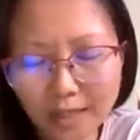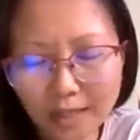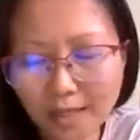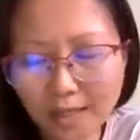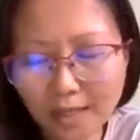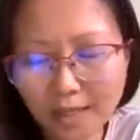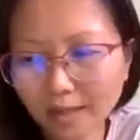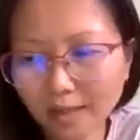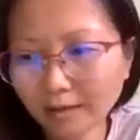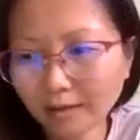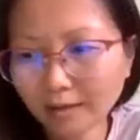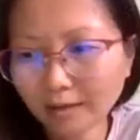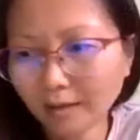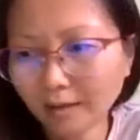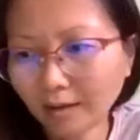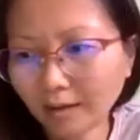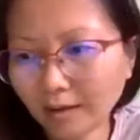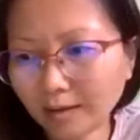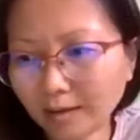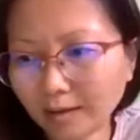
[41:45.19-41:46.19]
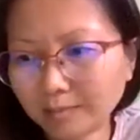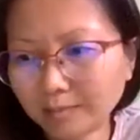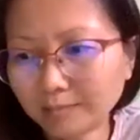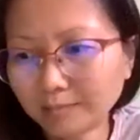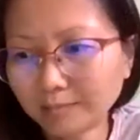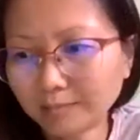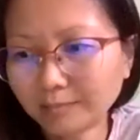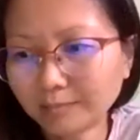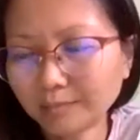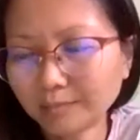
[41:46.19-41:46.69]
And
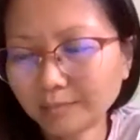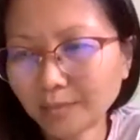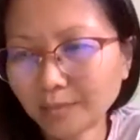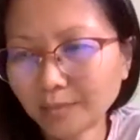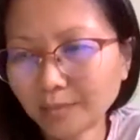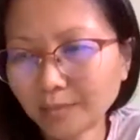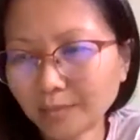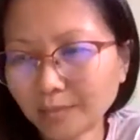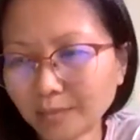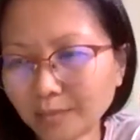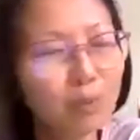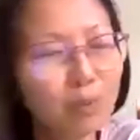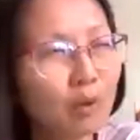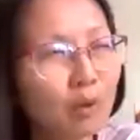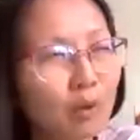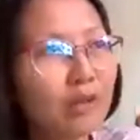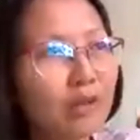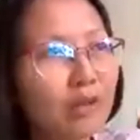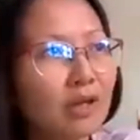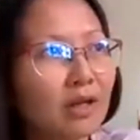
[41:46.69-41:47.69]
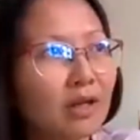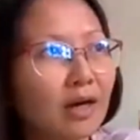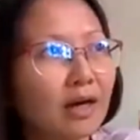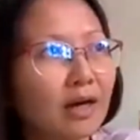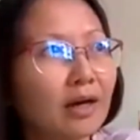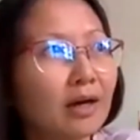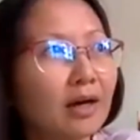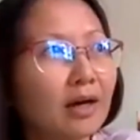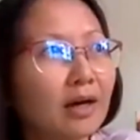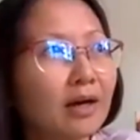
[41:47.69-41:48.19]
another point that
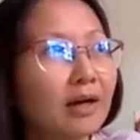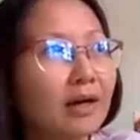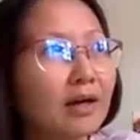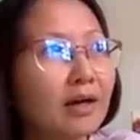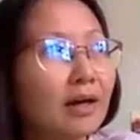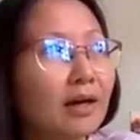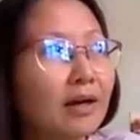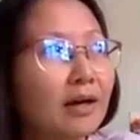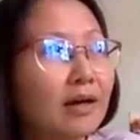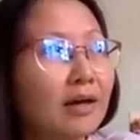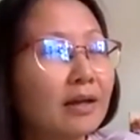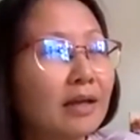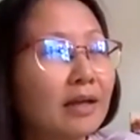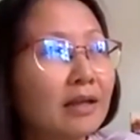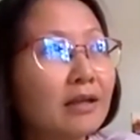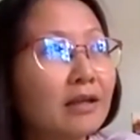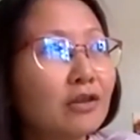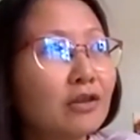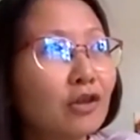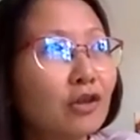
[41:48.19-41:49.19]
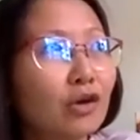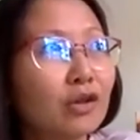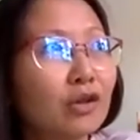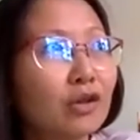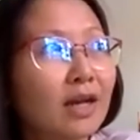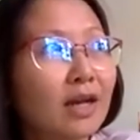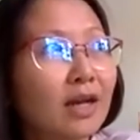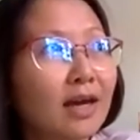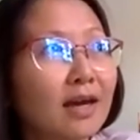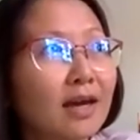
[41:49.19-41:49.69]
another thought
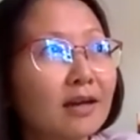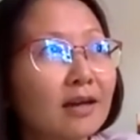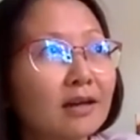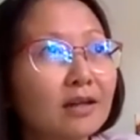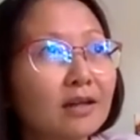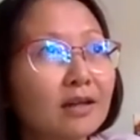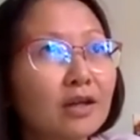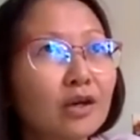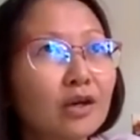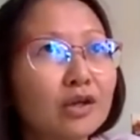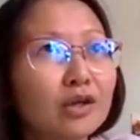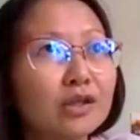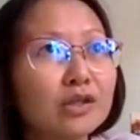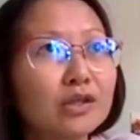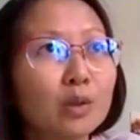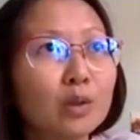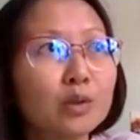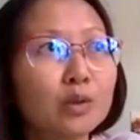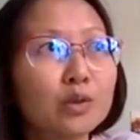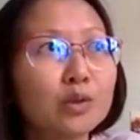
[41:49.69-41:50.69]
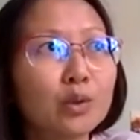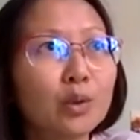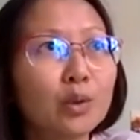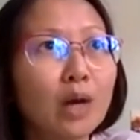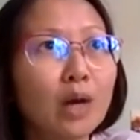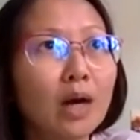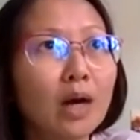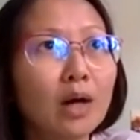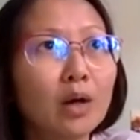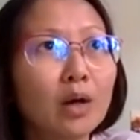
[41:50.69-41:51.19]
that I had early on is also
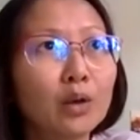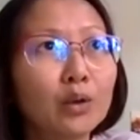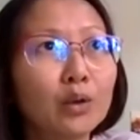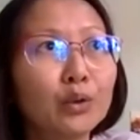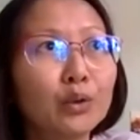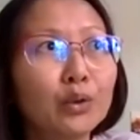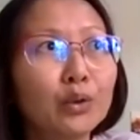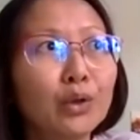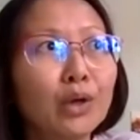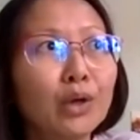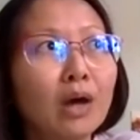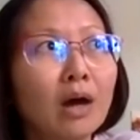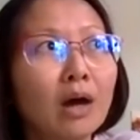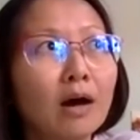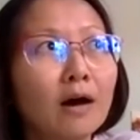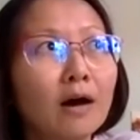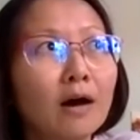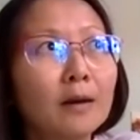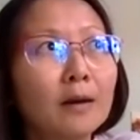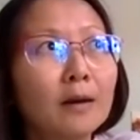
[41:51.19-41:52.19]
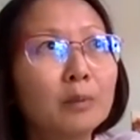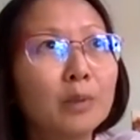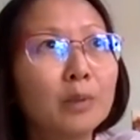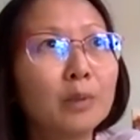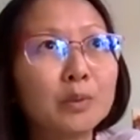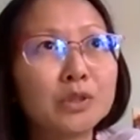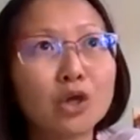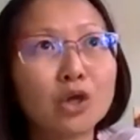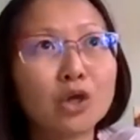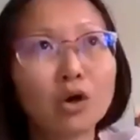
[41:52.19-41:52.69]
how when
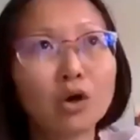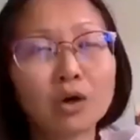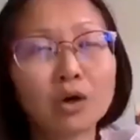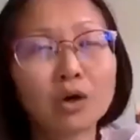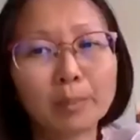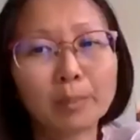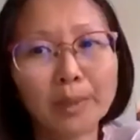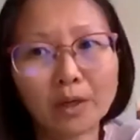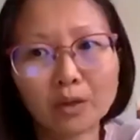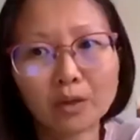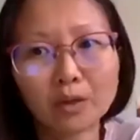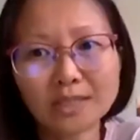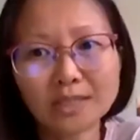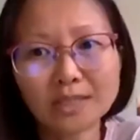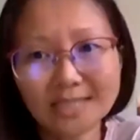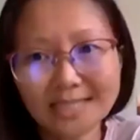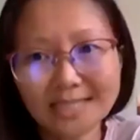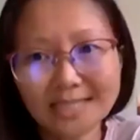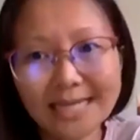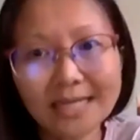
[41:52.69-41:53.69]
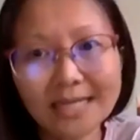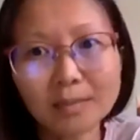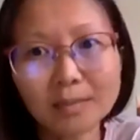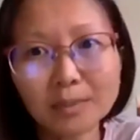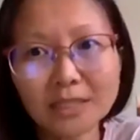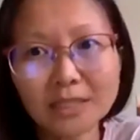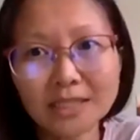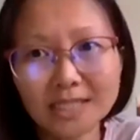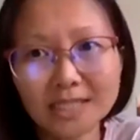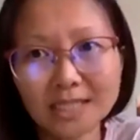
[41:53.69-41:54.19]
we talk about
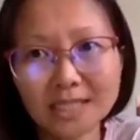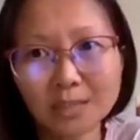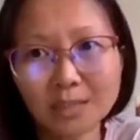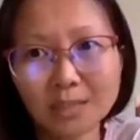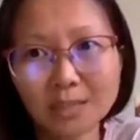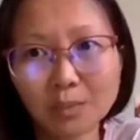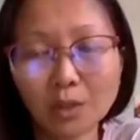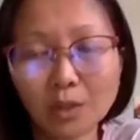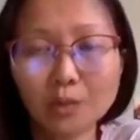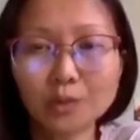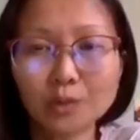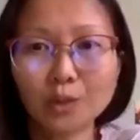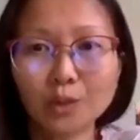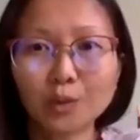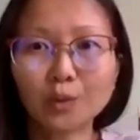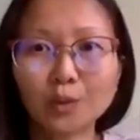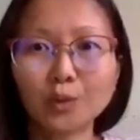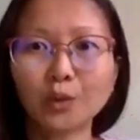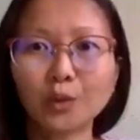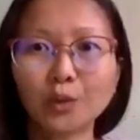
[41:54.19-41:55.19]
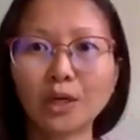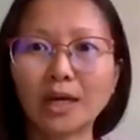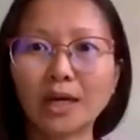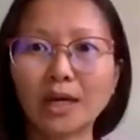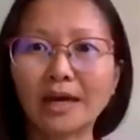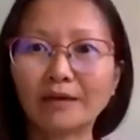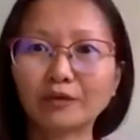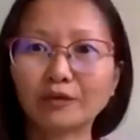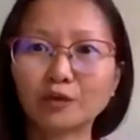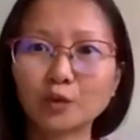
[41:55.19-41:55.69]
sustainability, we also
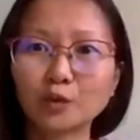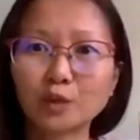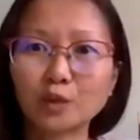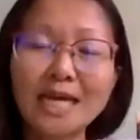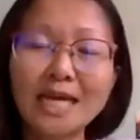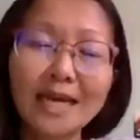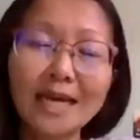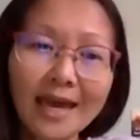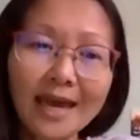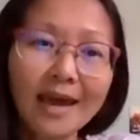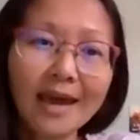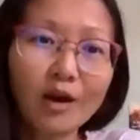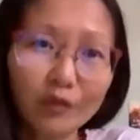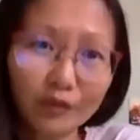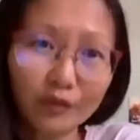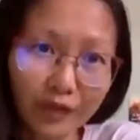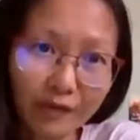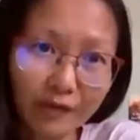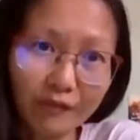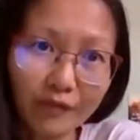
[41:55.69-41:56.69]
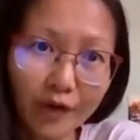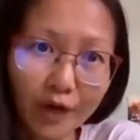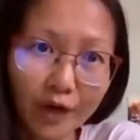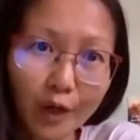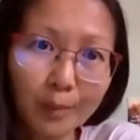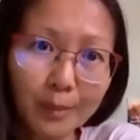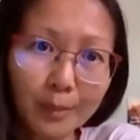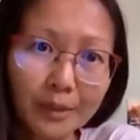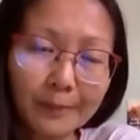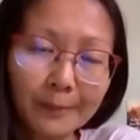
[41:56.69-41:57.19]
have to take care of the
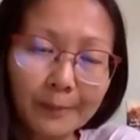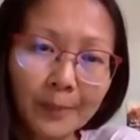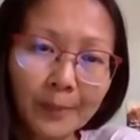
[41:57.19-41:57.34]
environment.